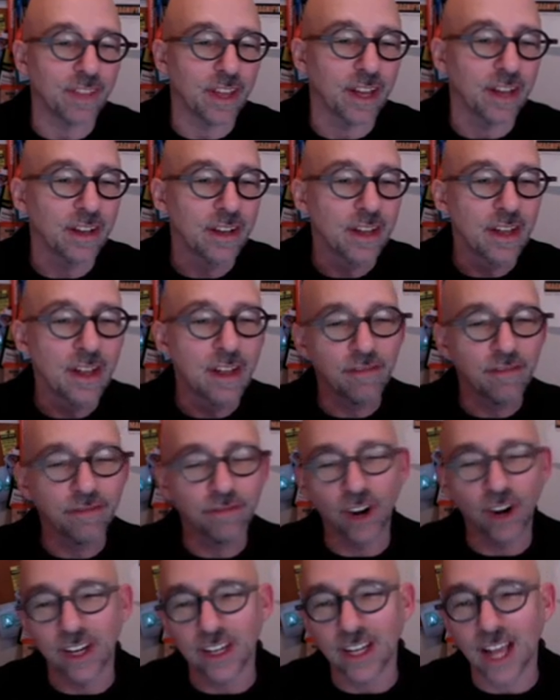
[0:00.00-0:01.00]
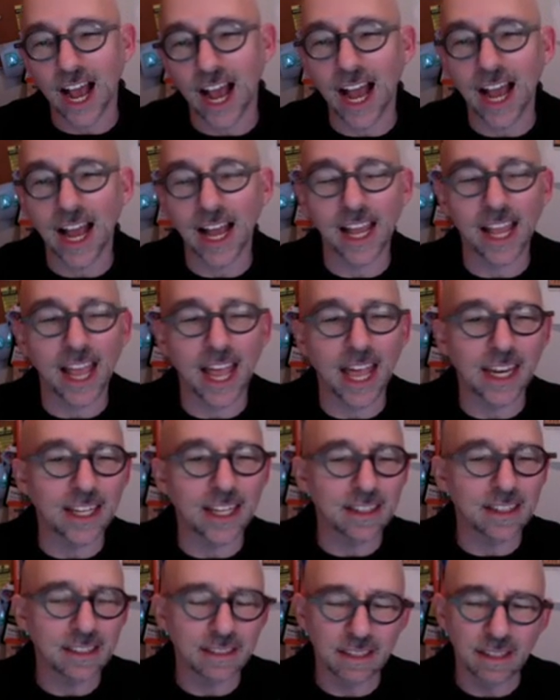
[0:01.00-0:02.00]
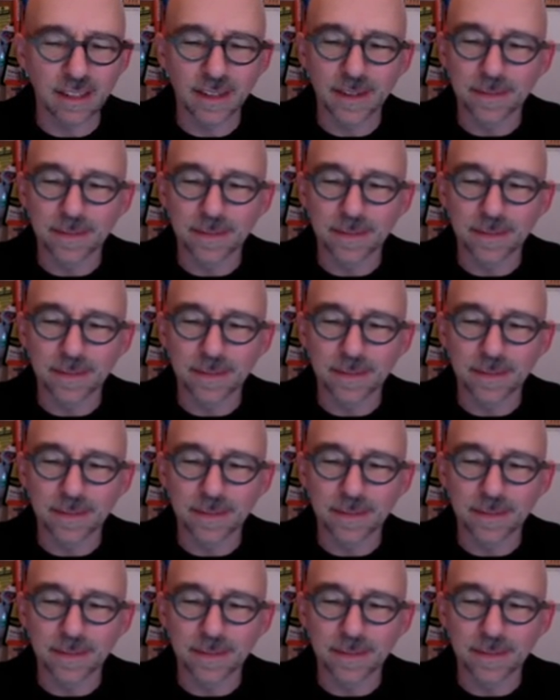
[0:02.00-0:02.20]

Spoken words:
the front guy, and it's